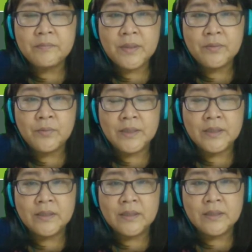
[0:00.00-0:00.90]
part
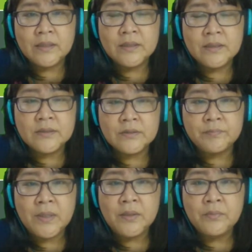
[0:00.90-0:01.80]
1. So
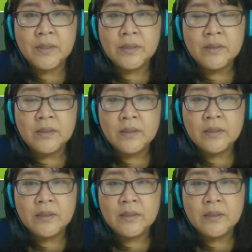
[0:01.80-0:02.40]
part 1,